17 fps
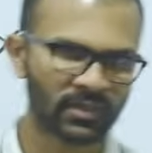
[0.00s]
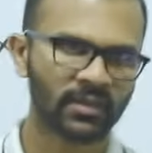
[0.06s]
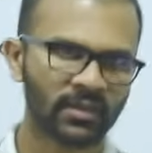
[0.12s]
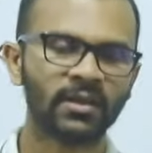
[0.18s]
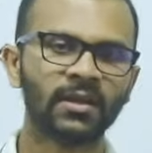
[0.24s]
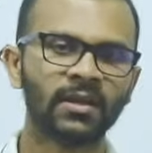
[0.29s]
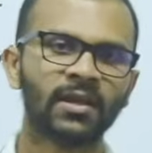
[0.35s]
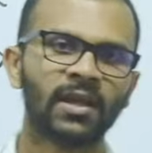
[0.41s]

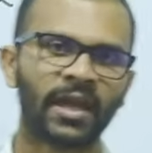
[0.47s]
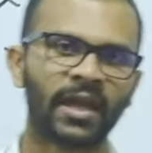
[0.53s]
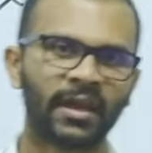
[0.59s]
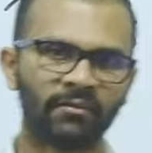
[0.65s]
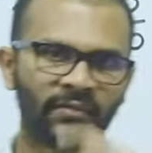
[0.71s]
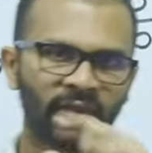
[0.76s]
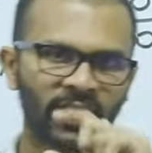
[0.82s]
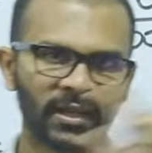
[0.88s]
and
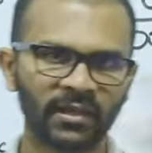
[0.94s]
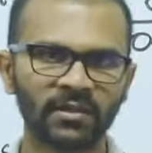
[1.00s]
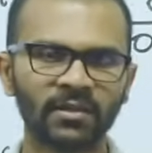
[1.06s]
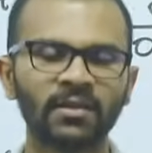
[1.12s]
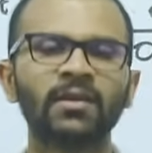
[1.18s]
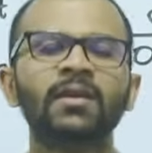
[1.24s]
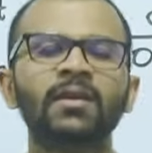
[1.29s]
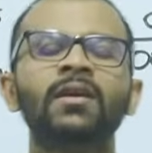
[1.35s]
write
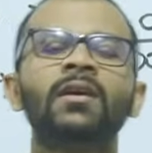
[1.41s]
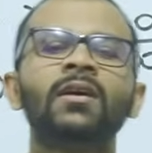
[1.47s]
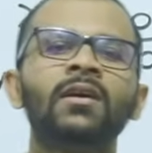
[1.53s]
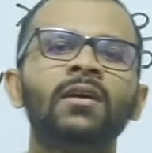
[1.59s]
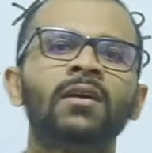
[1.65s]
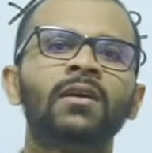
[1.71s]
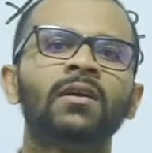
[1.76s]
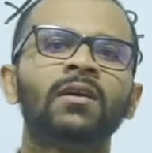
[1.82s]

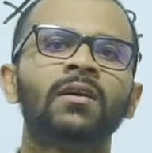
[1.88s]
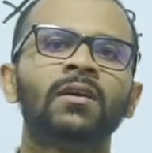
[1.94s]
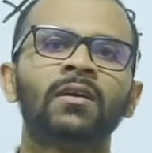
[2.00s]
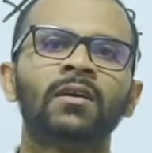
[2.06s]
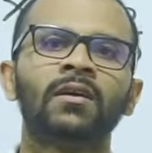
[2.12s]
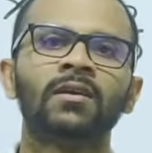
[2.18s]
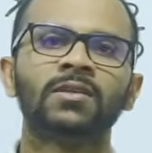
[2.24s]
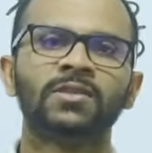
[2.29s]

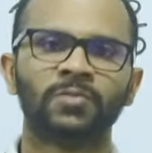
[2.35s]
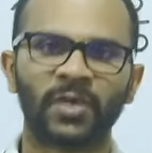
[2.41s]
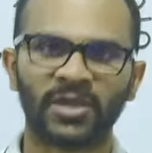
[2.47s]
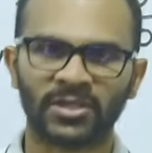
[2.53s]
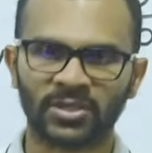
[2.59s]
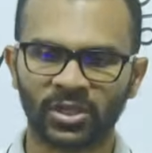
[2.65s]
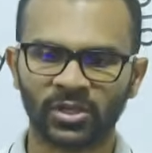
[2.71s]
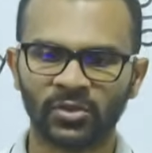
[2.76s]
special
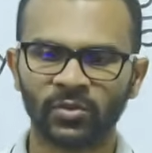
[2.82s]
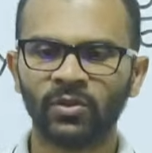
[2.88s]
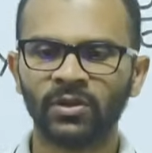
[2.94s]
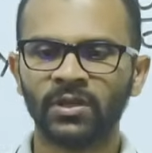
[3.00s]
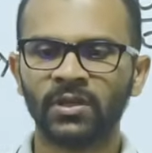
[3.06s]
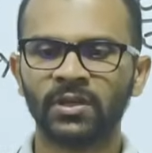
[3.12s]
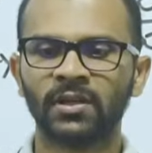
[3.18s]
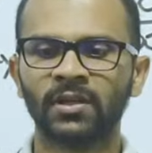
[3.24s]
note.
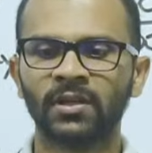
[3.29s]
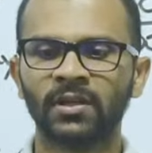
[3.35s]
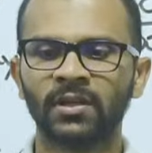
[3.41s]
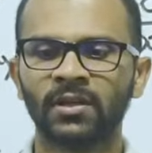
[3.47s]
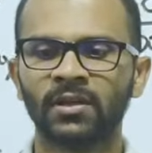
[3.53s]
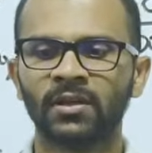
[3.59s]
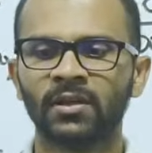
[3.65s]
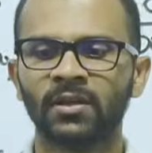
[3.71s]

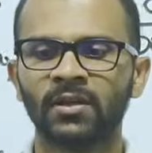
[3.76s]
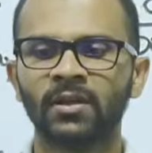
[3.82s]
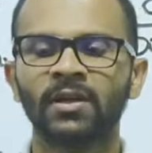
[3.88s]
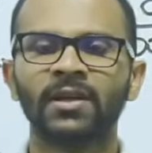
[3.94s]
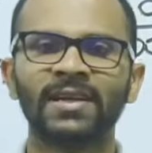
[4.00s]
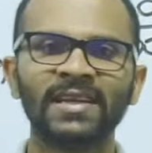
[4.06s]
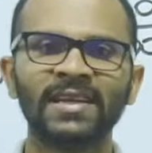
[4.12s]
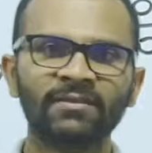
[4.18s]

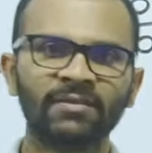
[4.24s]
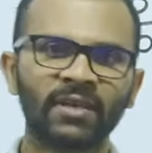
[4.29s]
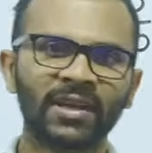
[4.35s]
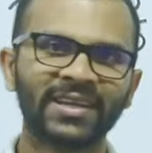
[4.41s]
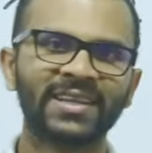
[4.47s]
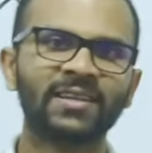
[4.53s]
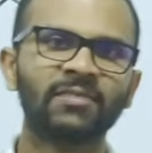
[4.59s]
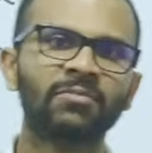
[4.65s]
Dividing
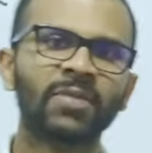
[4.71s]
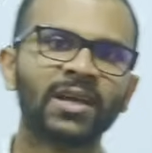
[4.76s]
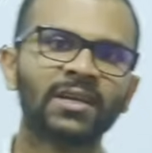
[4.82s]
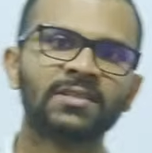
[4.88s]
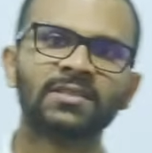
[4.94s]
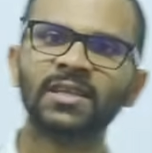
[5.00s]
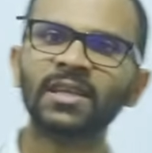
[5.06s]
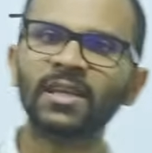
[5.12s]
by
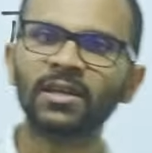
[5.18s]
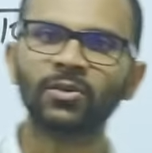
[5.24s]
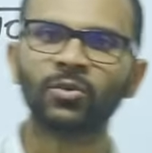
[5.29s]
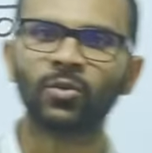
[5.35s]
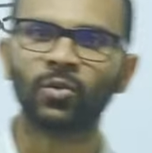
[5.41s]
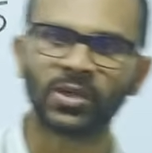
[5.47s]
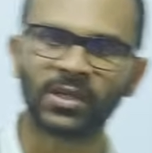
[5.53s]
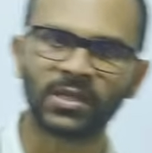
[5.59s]
0
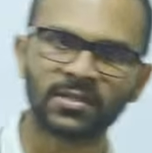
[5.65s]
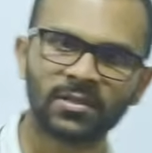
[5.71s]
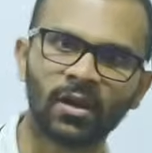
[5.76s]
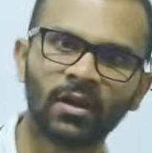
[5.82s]
is not